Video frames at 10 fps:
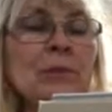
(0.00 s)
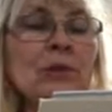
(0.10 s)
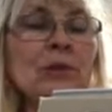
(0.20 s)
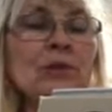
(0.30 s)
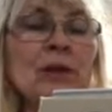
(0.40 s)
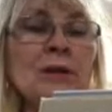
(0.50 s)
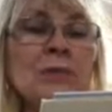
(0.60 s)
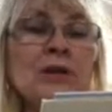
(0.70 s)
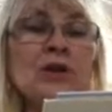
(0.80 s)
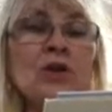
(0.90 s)
Peter thought
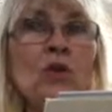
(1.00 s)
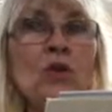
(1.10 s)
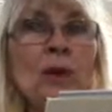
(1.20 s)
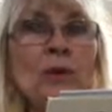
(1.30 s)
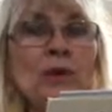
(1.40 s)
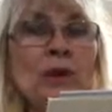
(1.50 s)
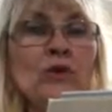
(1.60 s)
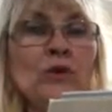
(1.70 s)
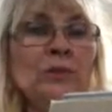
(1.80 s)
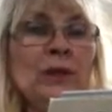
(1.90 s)
it best to go away
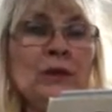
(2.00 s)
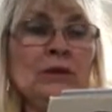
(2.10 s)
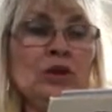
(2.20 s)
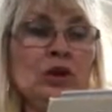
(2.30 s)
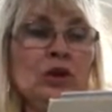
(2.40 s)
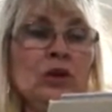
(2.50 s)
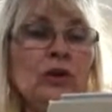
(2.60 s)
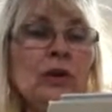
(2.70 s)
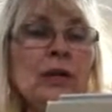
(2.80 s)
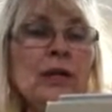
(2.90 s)
without speaking to her.
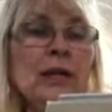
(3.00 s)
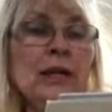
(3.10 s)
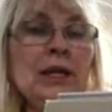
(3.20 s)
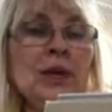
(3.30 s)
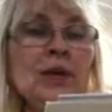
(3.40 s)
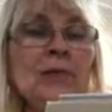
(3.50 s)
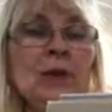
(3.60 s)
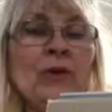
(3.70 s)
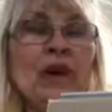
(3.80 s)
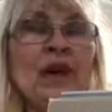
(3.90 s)
He had heard
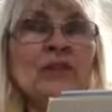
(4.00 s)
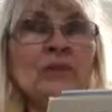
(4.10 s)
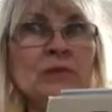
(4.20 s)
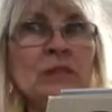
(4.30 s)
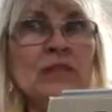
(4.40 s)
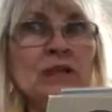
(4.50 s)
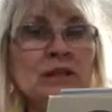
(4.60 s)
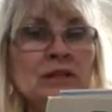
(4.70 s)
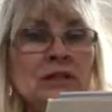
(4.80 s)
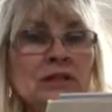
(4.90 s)
about cats from his
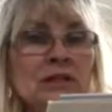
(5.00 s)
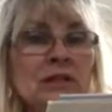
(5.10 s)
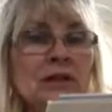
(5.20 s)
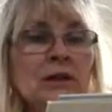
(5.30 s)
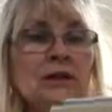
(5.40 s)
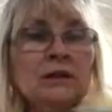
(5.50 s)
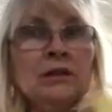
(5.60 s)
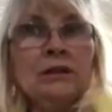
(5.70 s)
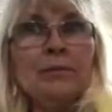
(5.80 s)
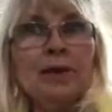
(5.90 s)
cousin, little